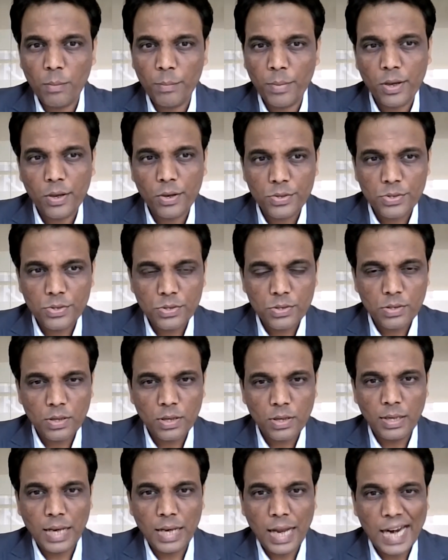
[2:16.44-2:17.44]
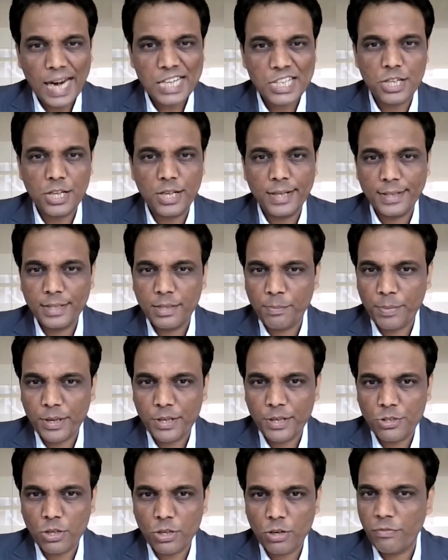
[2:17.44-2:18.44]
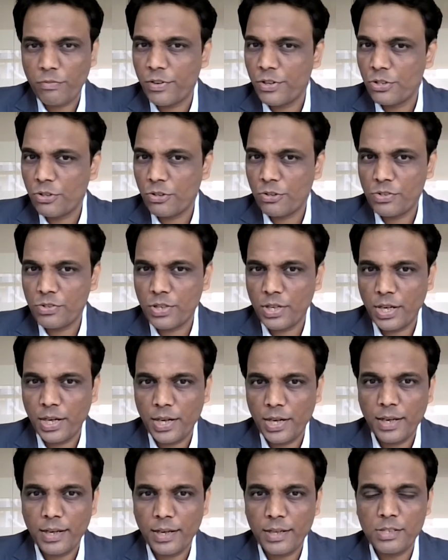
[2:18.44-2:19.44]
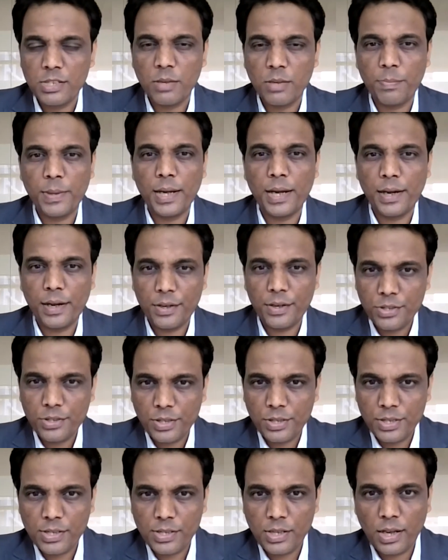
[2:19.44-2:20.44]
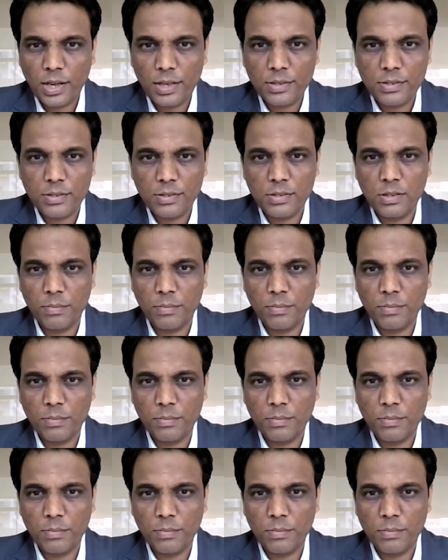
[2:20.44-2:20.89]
Because largely the picture of insurance in India is the penetration is less,